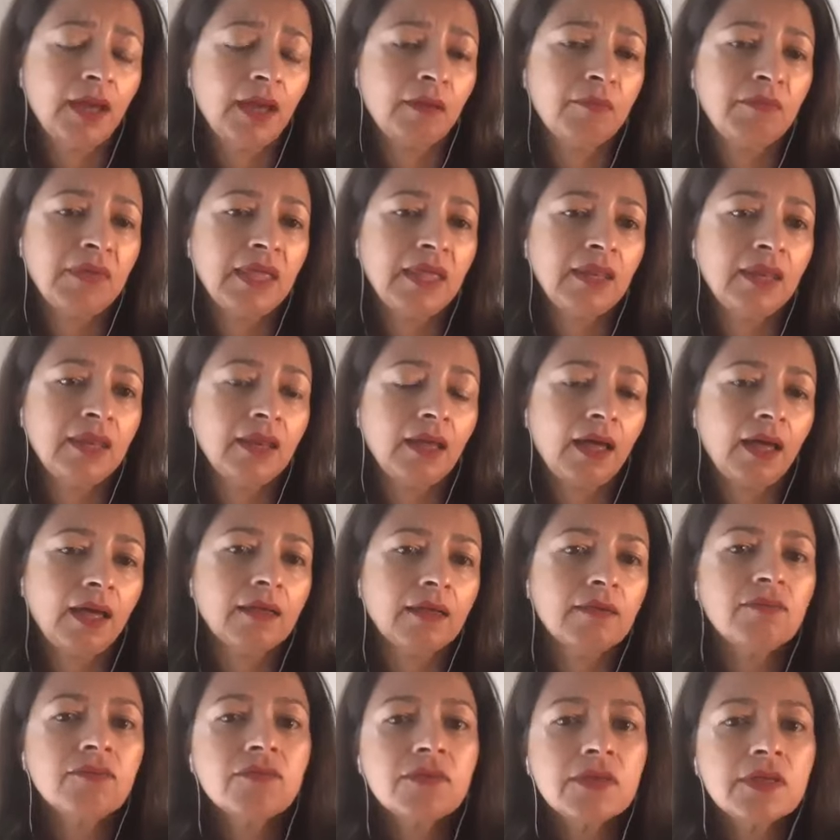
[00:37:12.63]
I mean,
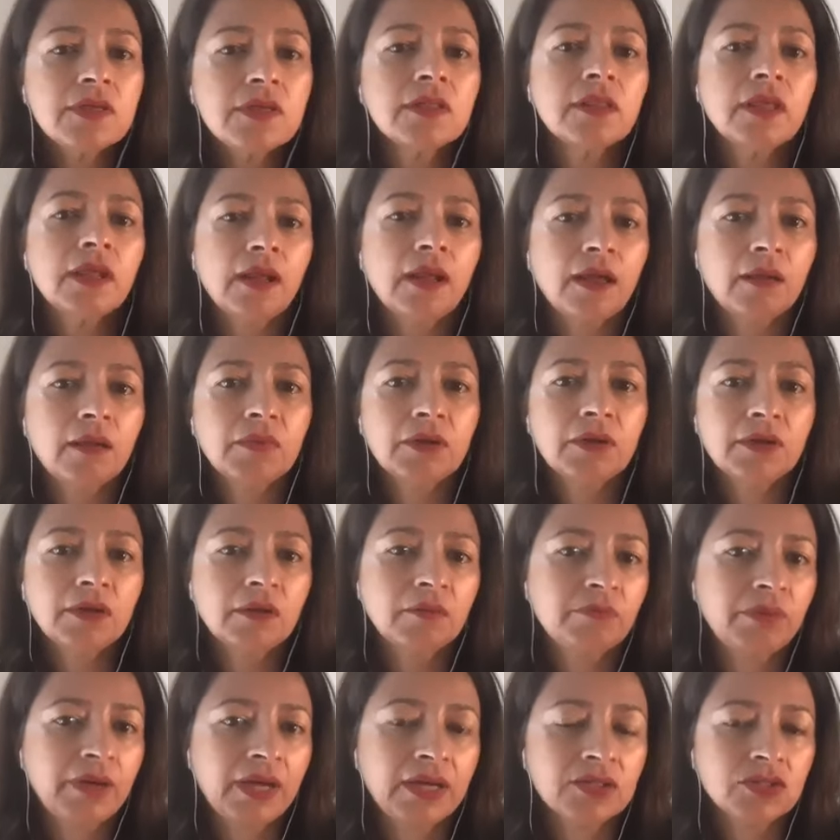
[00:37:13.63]
I feel that I'm a
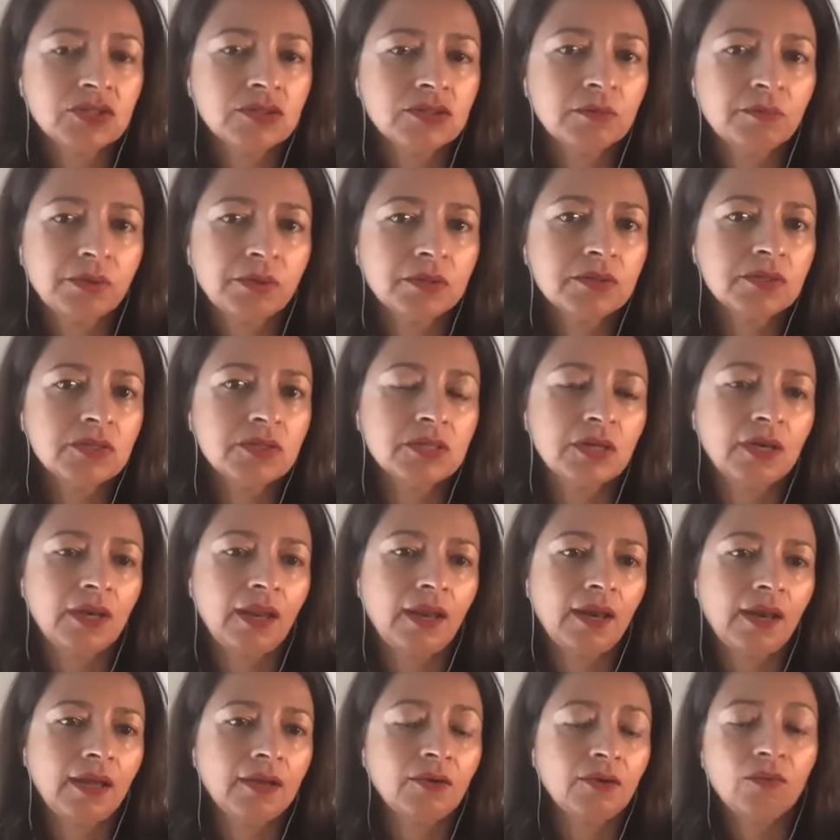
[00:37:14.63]
compassionate person
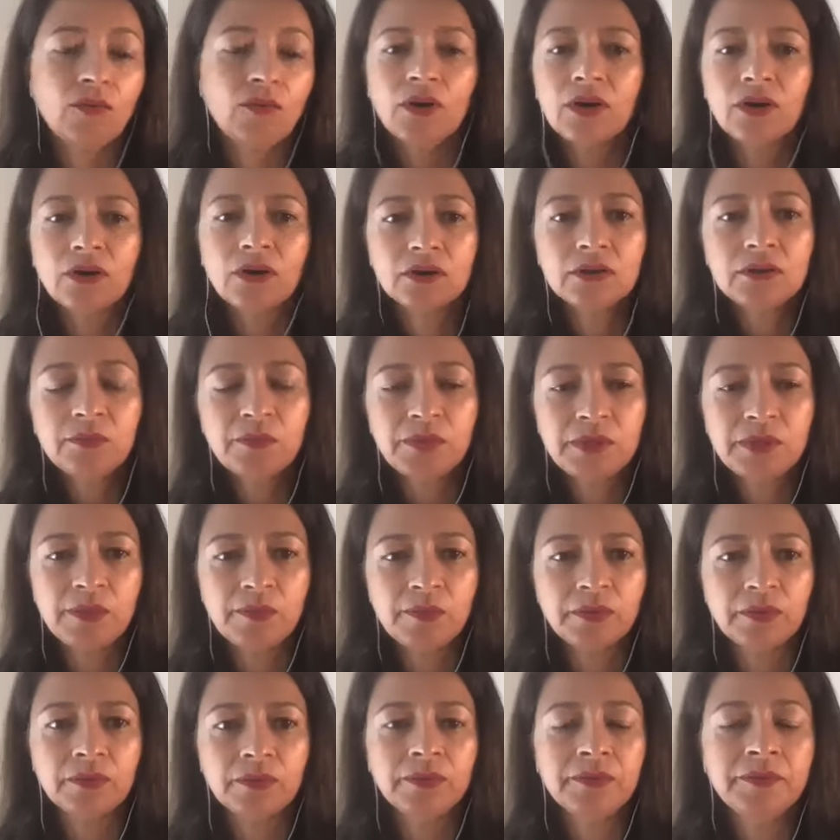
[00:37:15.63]
and I don't want to hurt
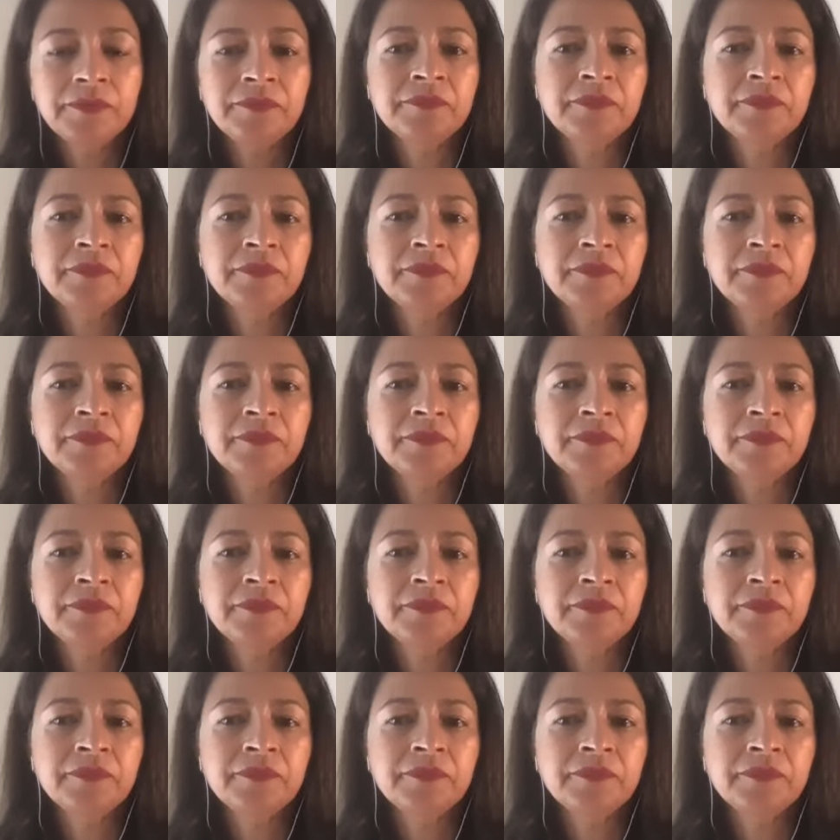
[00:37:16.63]
people.